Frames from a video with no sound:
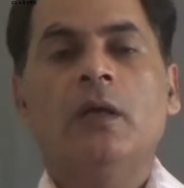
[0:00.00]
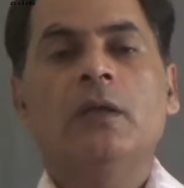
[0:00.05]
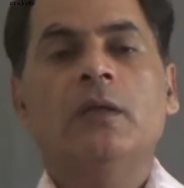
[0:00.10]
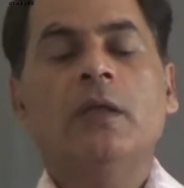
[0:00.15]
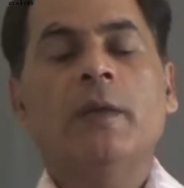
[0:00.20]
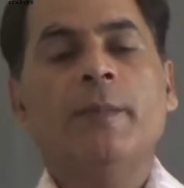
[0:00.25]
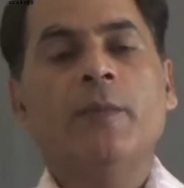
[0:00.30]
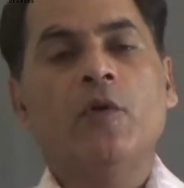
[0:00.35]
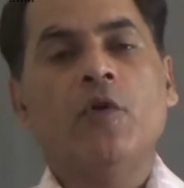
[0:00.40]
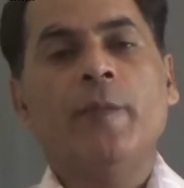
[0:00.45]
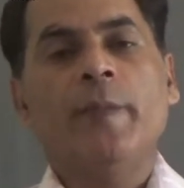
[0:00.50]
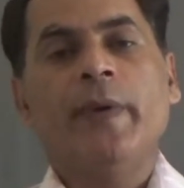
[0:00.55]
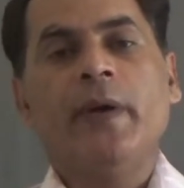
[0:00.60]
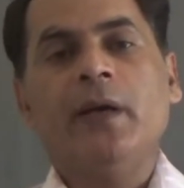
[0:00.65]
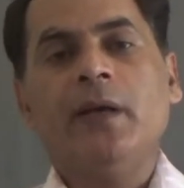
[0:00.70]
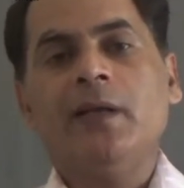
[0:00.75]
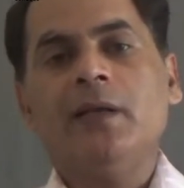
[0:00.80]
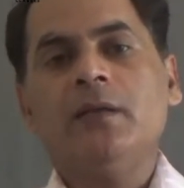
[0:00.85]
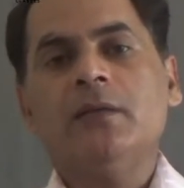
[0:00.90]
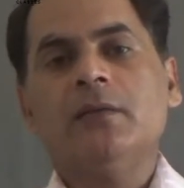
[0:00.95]
The
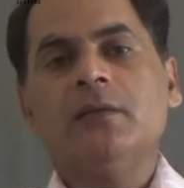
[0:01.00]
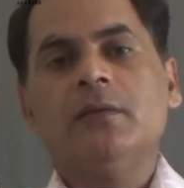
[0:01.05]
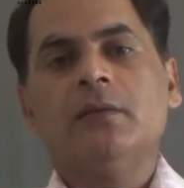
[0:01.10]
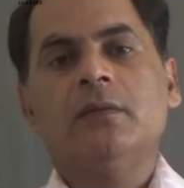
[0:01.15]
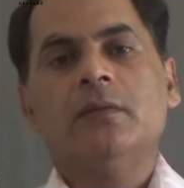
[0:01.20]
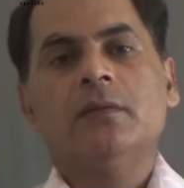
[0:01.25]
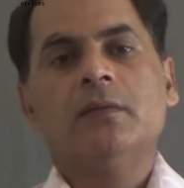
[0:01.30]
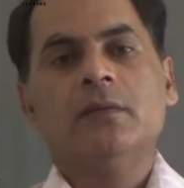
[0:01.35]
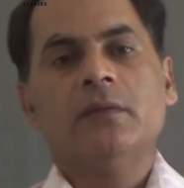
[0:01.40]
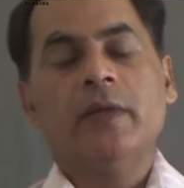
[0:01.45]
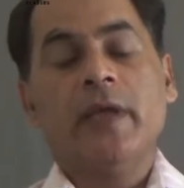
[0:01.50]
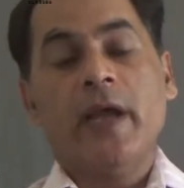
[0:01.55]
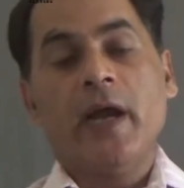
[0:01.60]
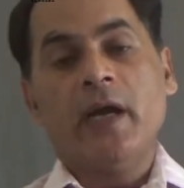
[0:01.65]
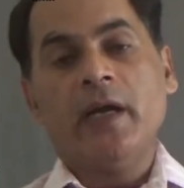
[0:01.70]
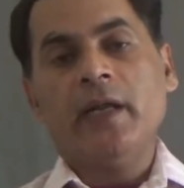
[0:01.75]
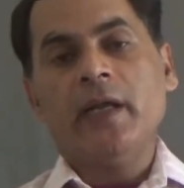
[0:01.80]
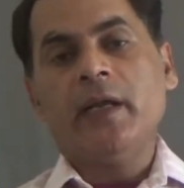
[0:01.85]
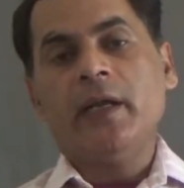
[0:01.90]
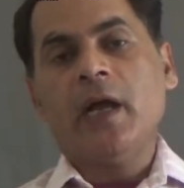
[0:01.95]
properties they
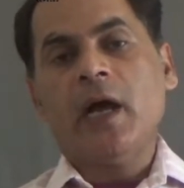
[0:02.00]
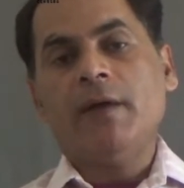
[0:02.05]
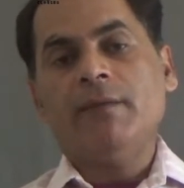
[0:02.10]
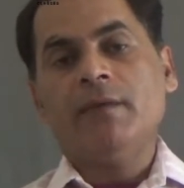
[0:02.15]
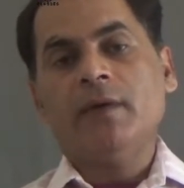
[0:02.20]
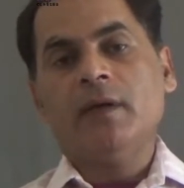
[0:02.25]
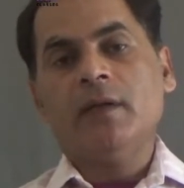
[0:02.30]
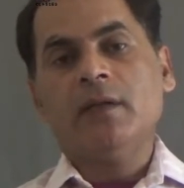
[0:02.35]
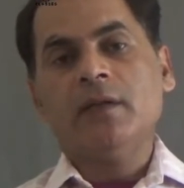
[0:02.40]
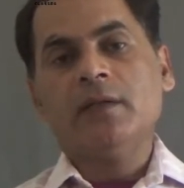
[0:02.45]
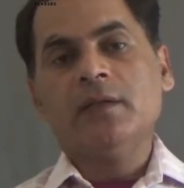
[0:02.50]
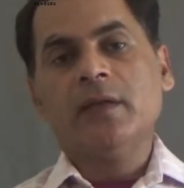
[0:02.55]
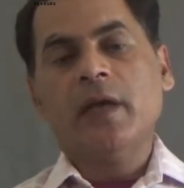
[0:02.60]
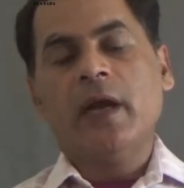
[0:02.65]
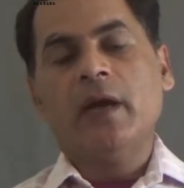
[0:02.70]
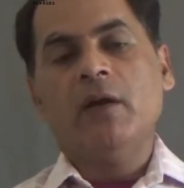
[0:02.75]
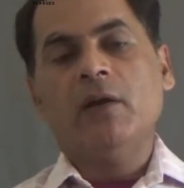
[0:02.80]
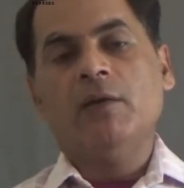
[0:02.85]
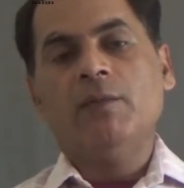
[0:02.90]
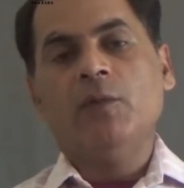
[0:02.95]
attain after this
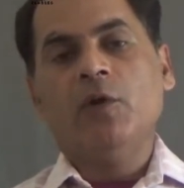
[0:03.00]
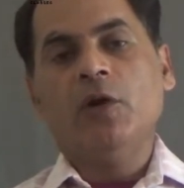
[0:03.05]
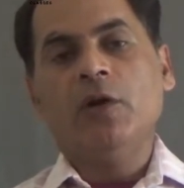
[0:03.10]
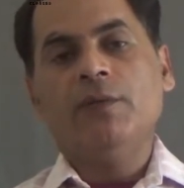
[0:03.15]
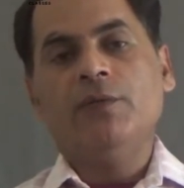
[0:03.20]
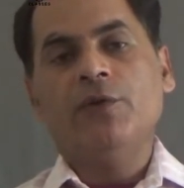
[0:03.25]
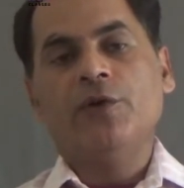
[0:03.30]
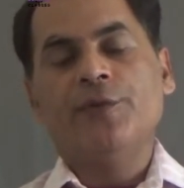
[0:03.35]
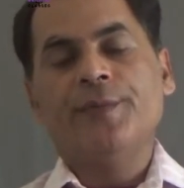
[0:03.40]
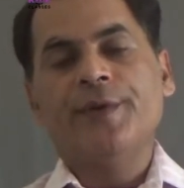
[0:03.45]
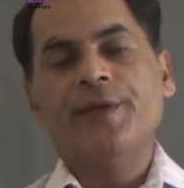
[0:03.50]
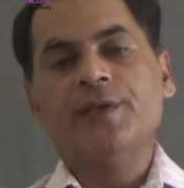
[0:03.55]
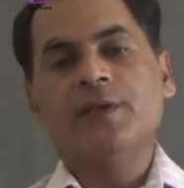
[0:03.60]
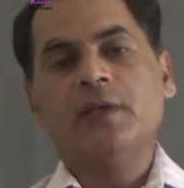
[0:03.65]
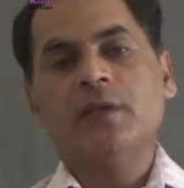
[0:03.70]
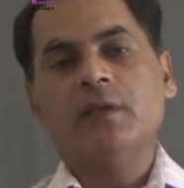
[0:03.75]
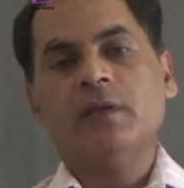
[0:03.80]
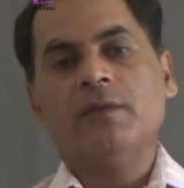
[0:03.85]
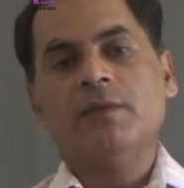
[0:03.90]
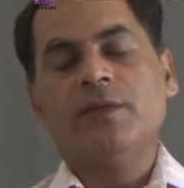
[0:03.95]
kind of bond
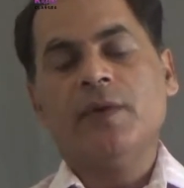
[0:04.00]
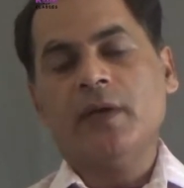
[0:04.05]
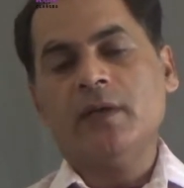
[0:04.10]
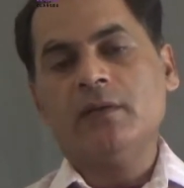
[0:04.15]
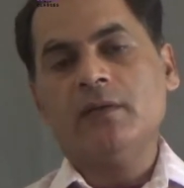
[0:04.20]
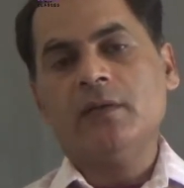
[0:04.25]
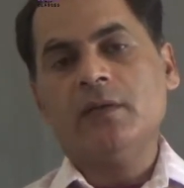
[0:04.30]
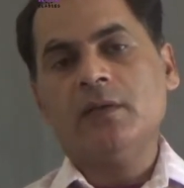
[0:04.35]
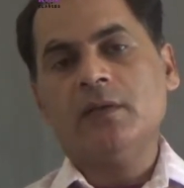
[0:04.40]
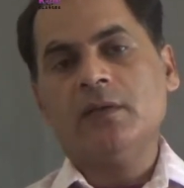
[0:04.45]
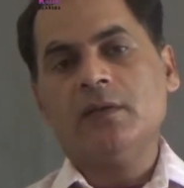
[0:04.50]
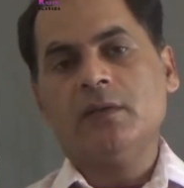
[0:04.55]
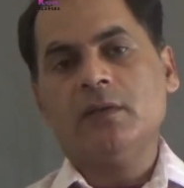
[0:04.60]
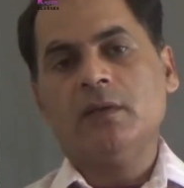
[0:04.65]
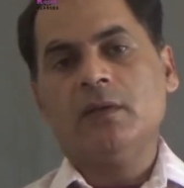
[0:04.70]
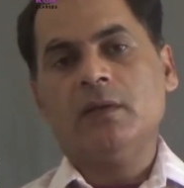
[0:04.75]
formation, first is